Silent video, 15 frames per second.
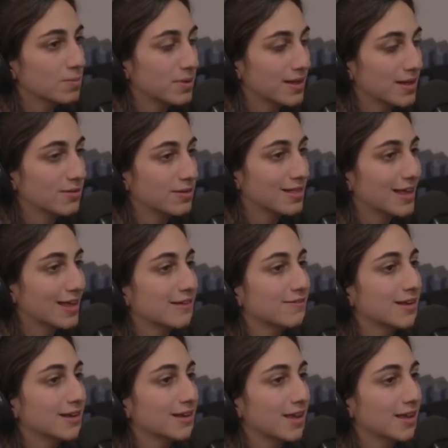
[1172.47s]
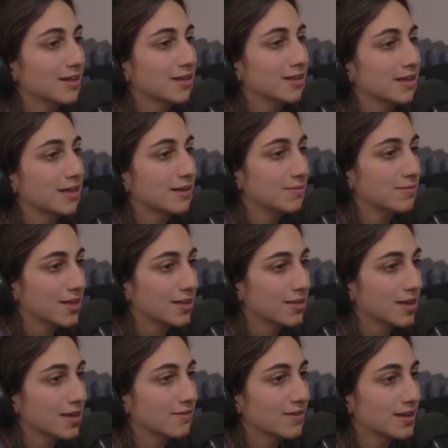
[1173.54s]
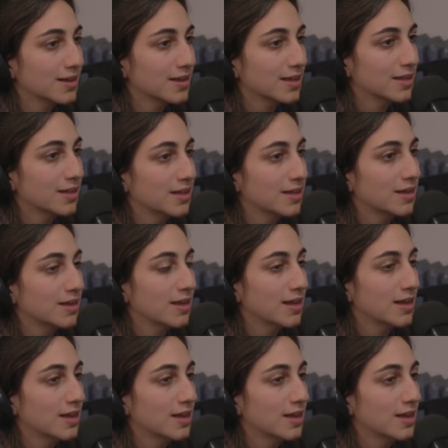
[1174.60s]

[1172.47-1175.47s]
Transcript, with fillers: play with Chad VanGaalen and meet Chad VanGaalen. Everything